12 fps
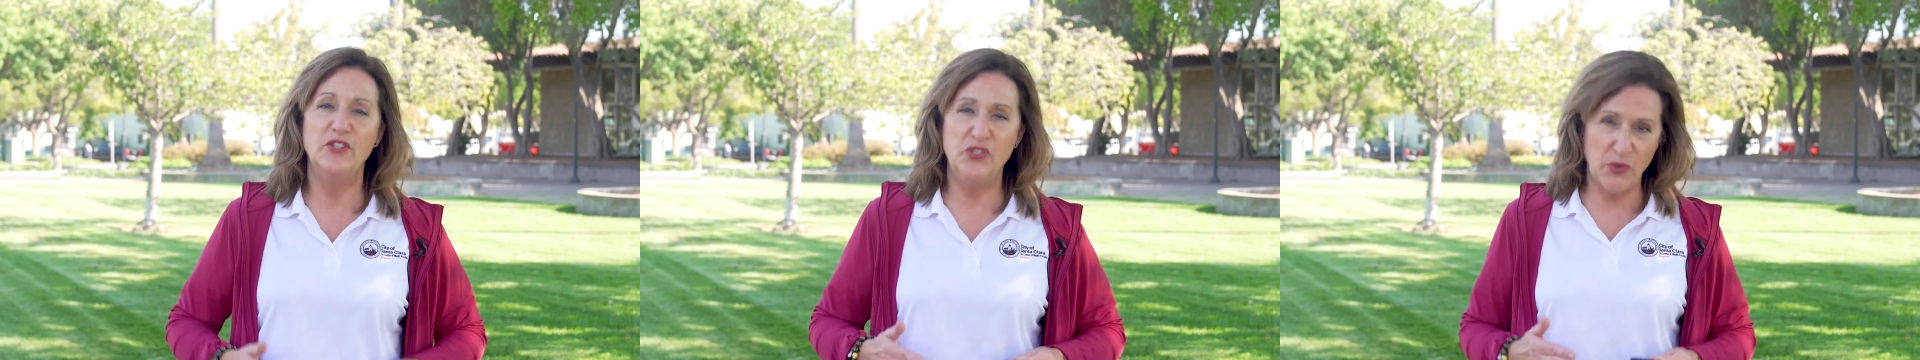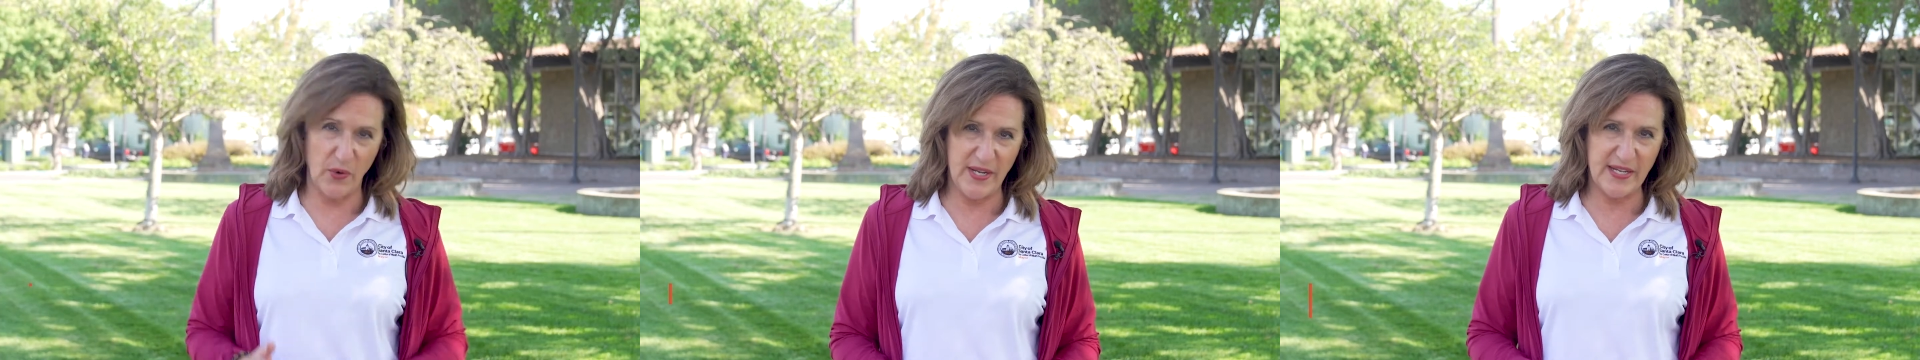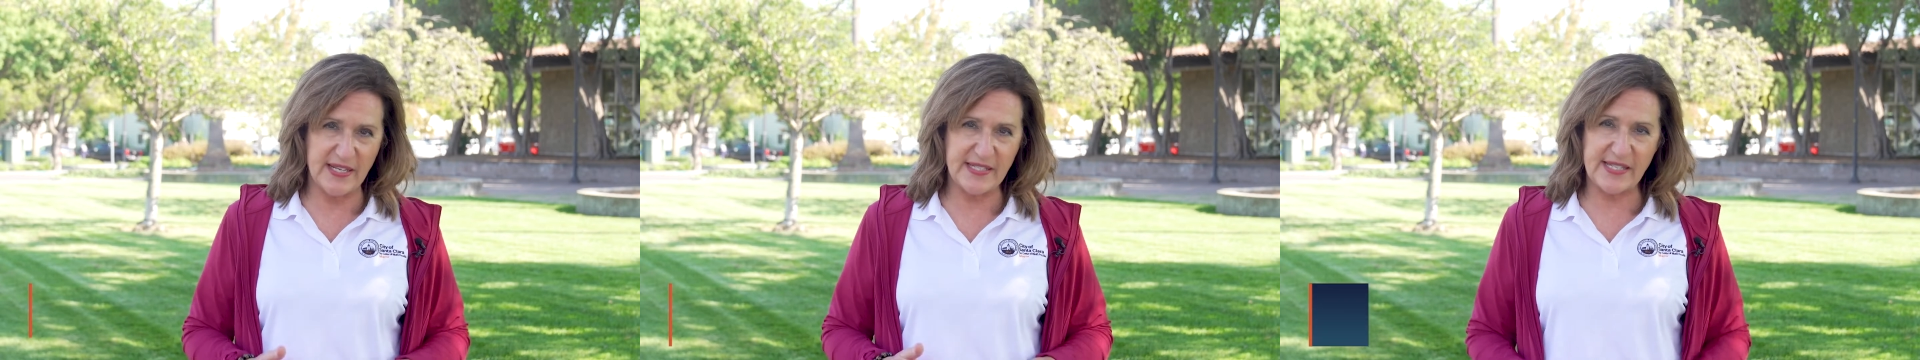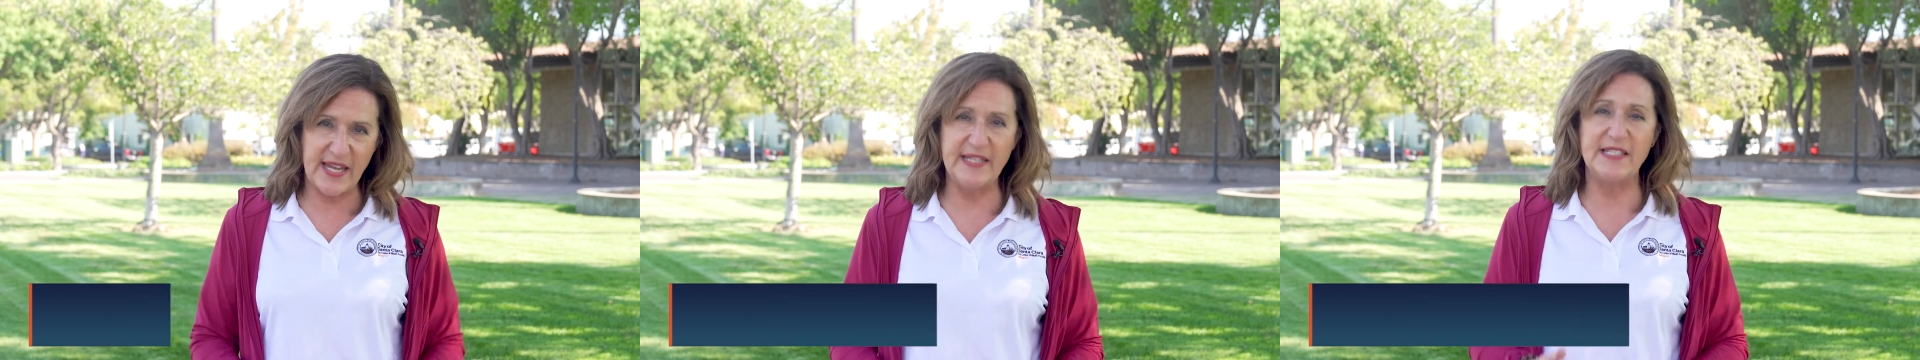Join
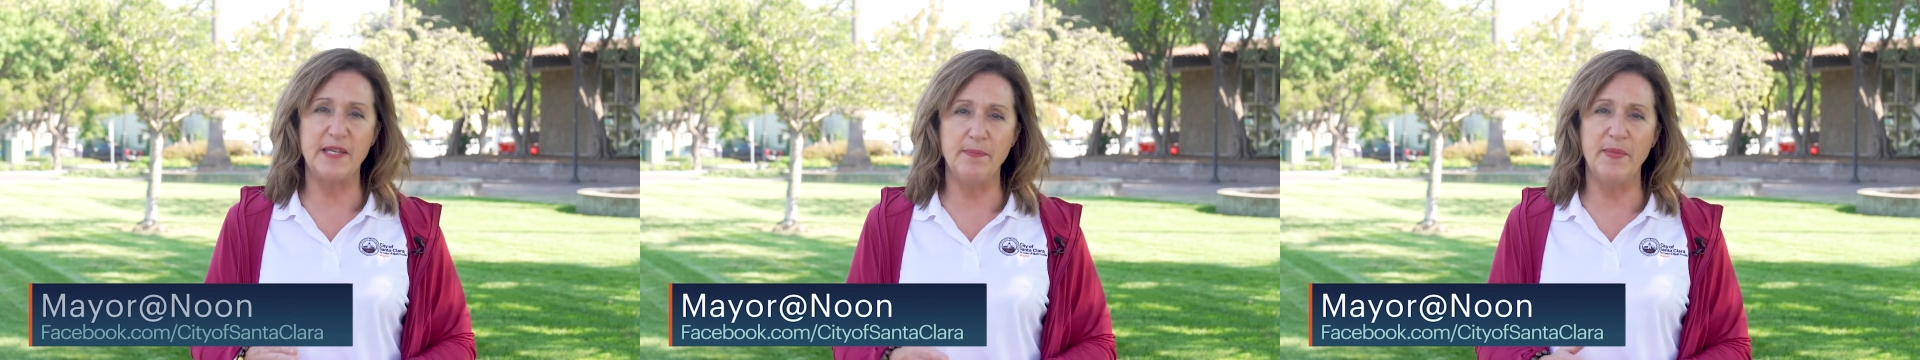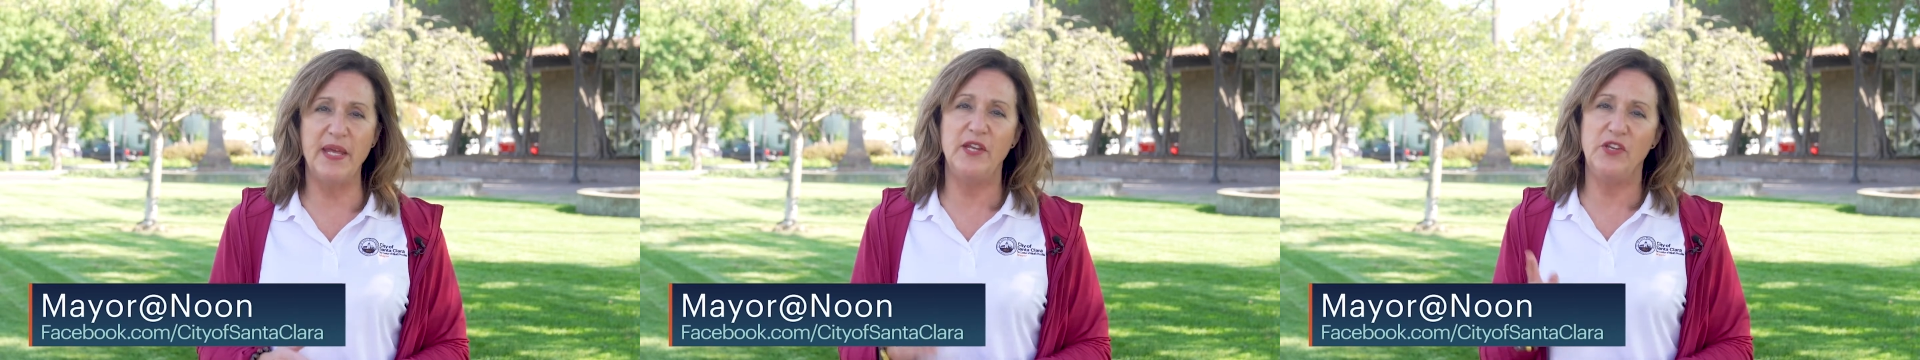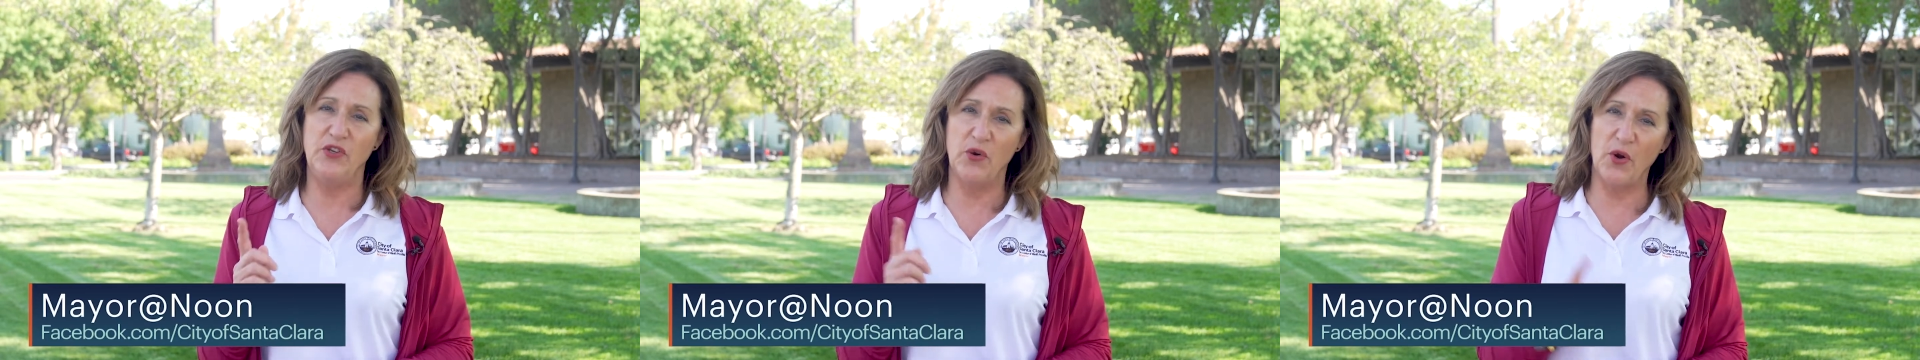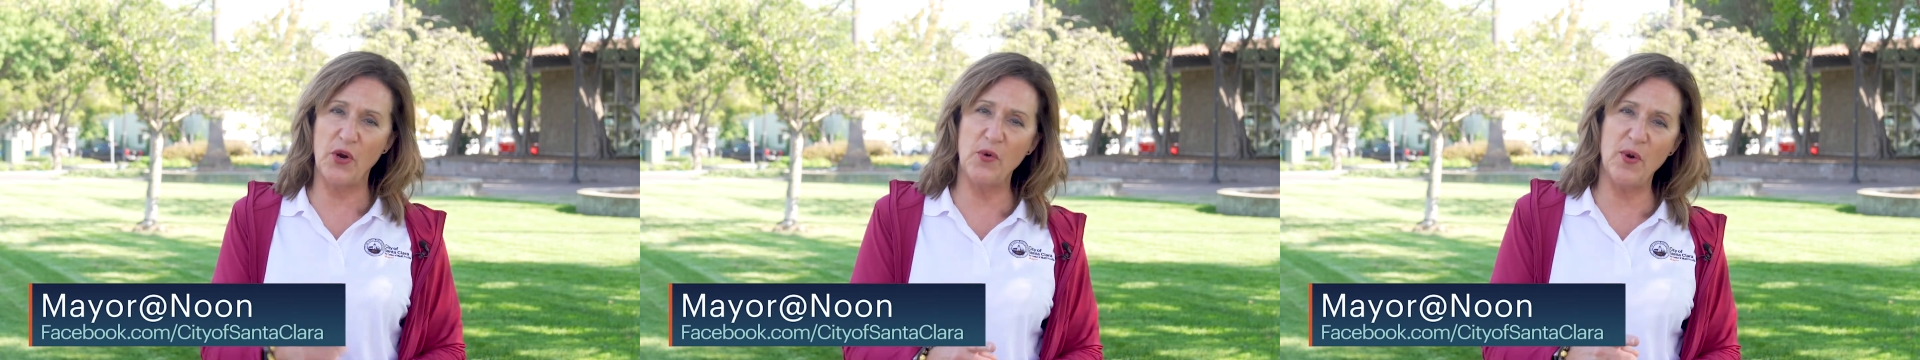us and submit
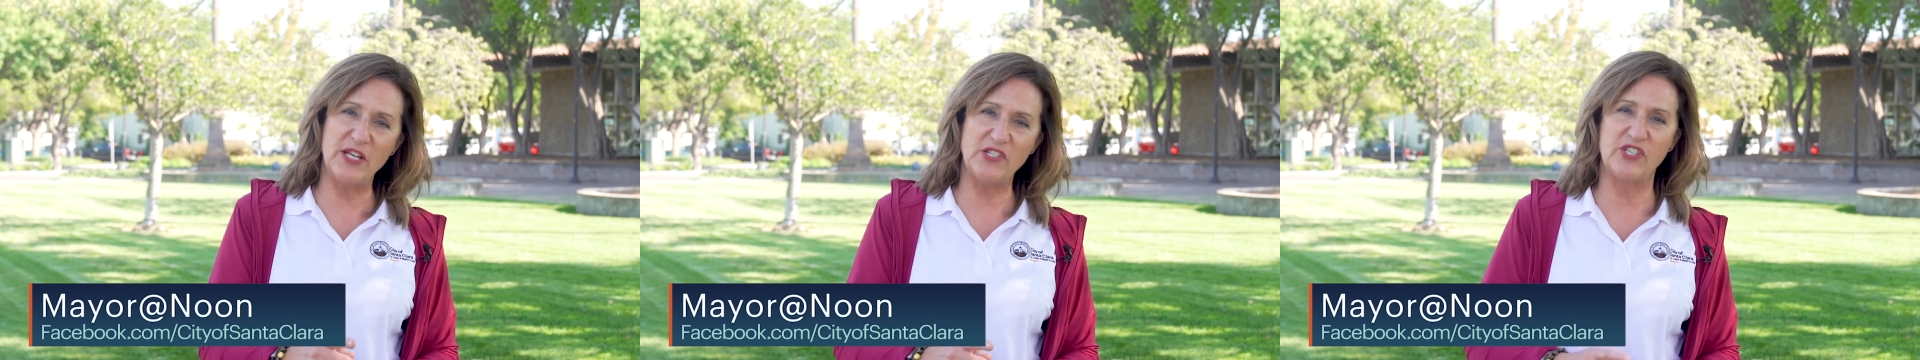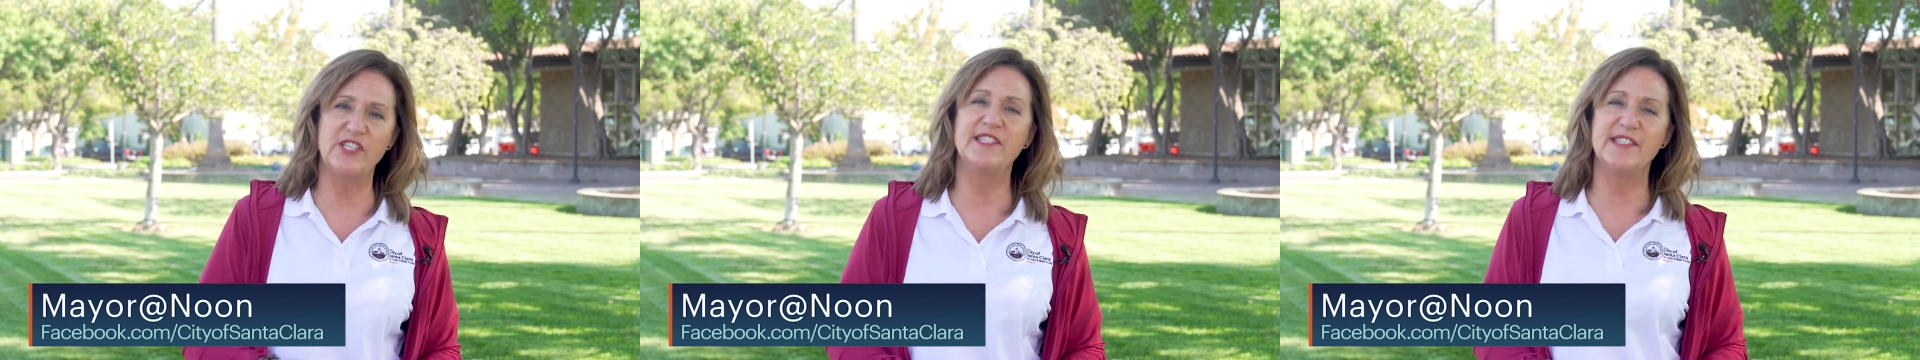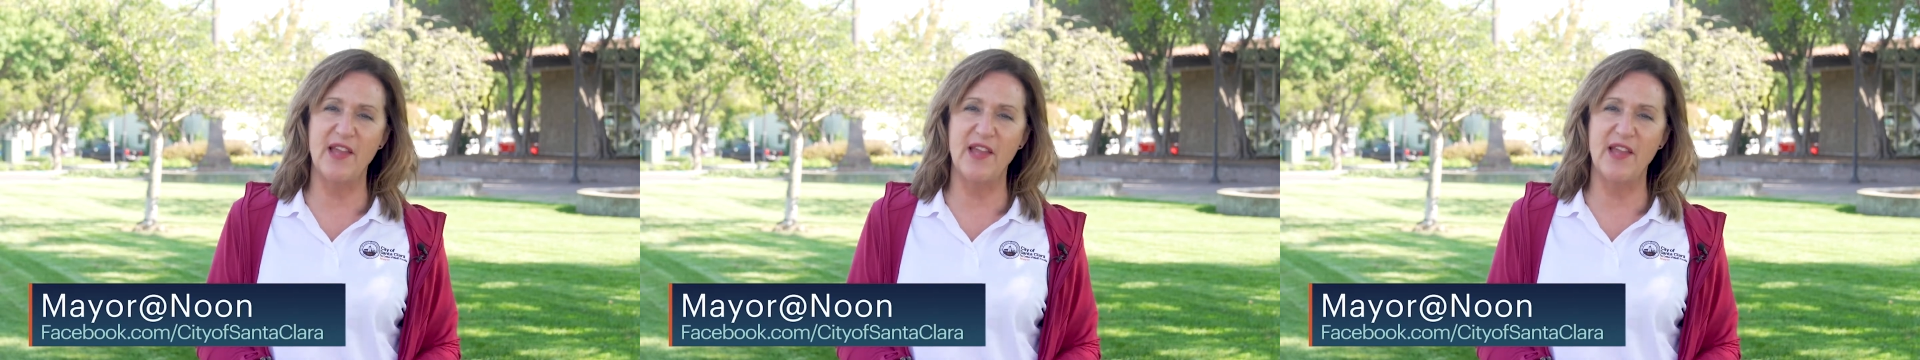your questions